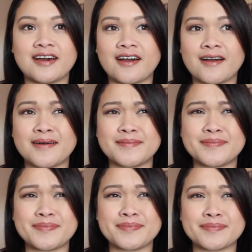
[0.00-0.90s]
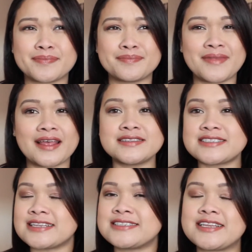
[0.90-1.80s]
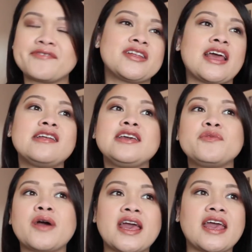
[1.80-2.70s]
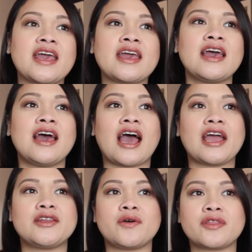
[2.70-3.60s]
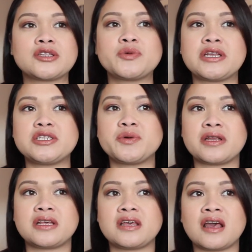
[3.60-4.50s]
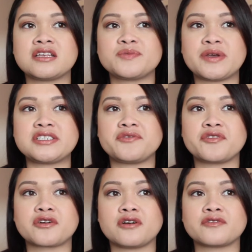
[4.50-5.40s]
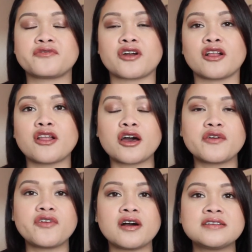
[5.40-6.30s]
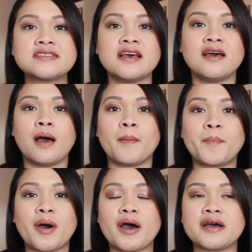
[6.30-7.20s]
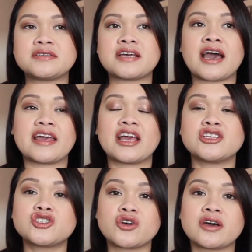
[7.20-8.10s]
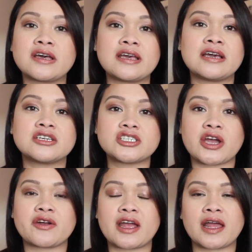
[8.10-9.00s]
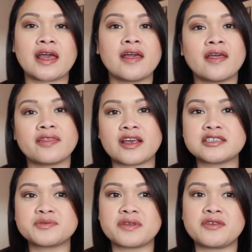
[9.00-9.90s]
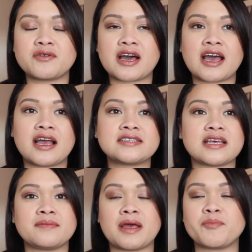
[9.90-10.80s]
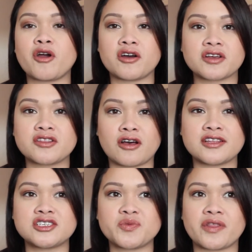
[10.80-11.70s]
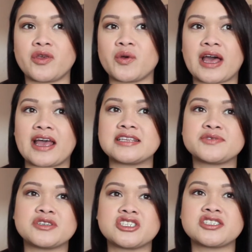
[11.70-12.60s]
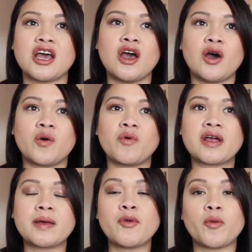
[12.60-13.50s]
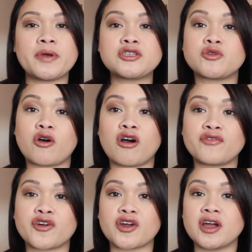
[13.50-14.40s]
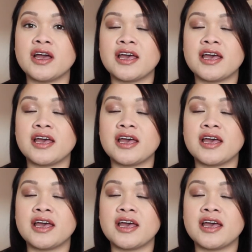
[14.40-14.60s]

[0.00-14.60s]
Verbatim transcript: um, insensitive in any way. I know that 2020 has been difficult for a lot of us, but I enjoy sharing things with you guys and my product knowledge with you guys, which is what I'm hoping to offer